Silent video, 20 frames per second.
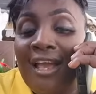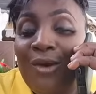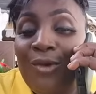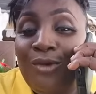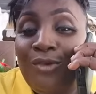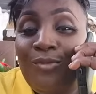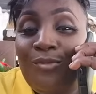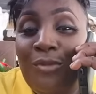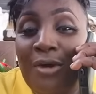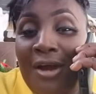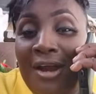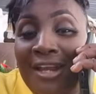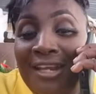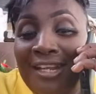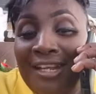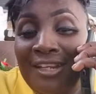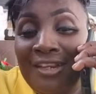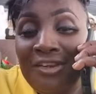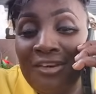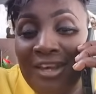Good
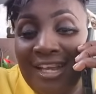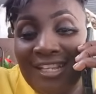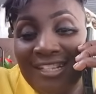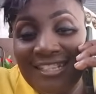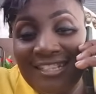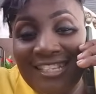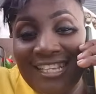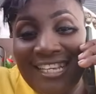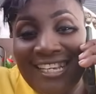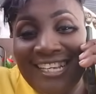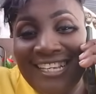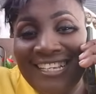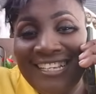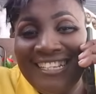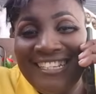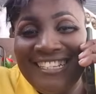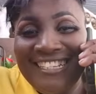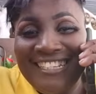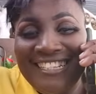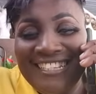morning, Gracie.
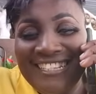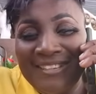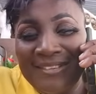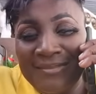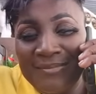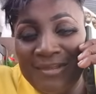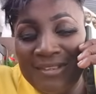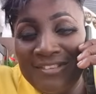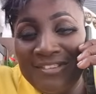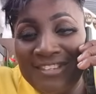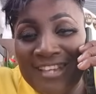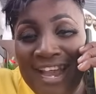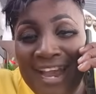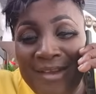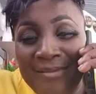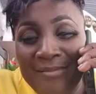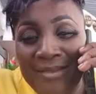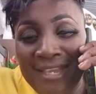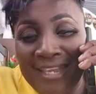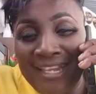Miss
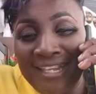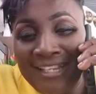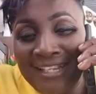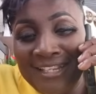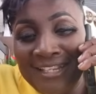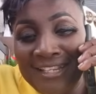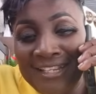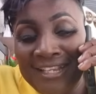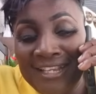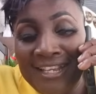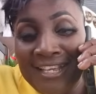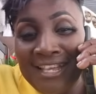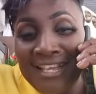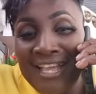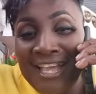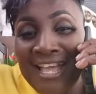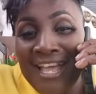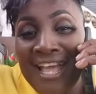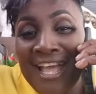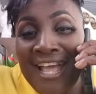Charmaine.
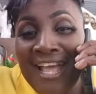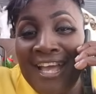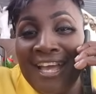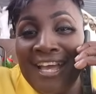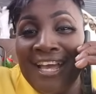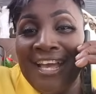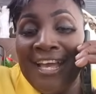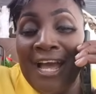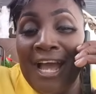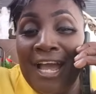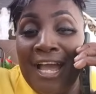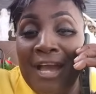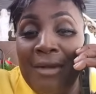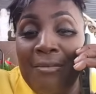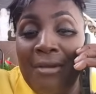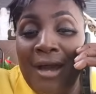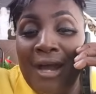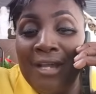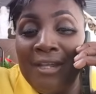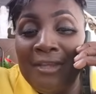I
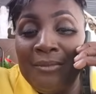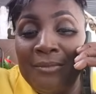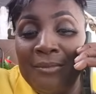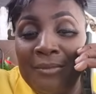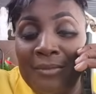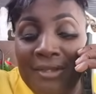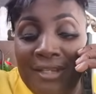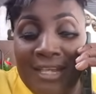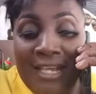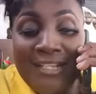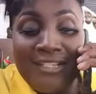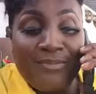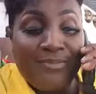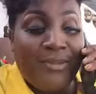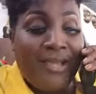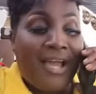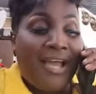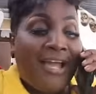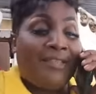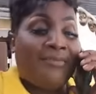am on, yes,
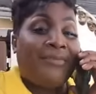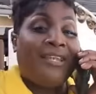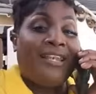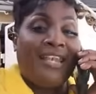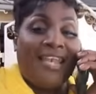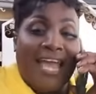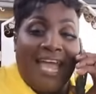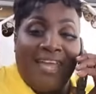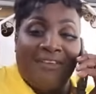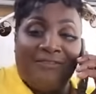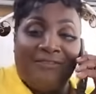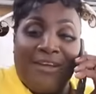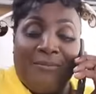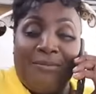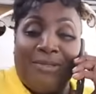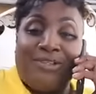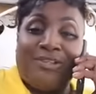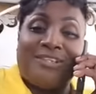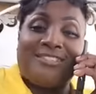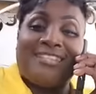me on me live.
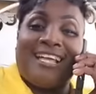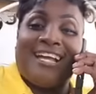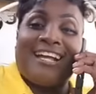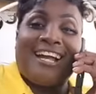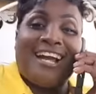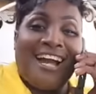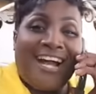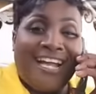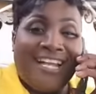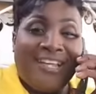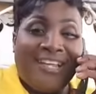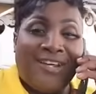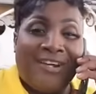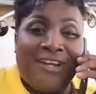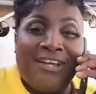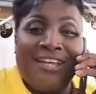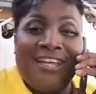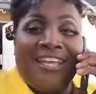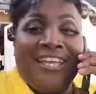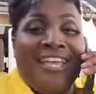I'm just a call
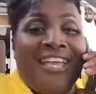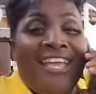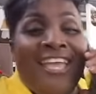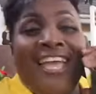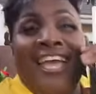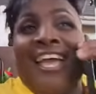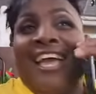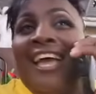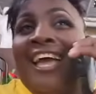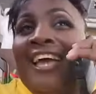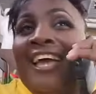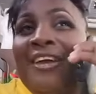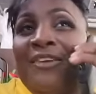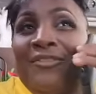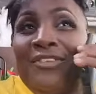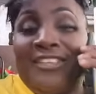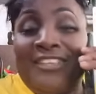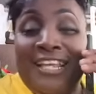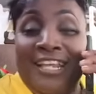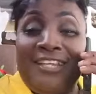you.
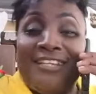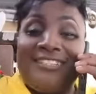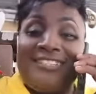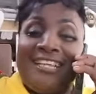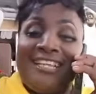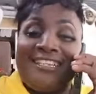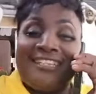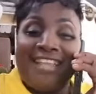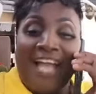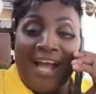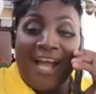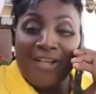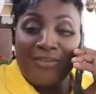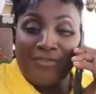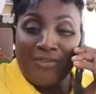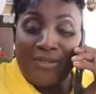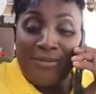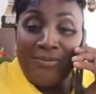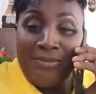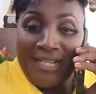I tell you, say, thanks
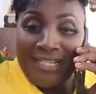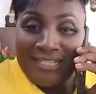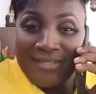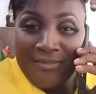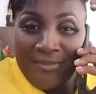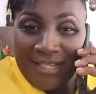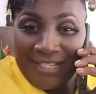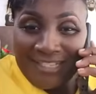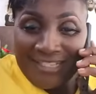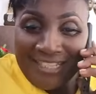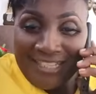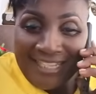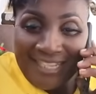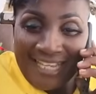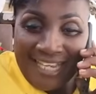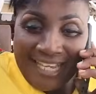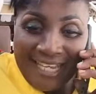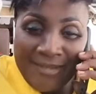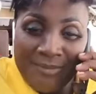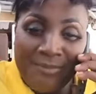for the mixy mixy
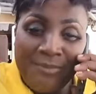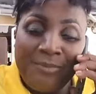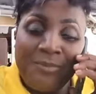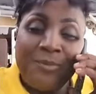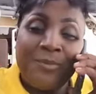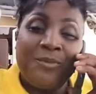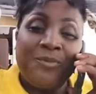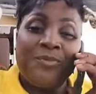name.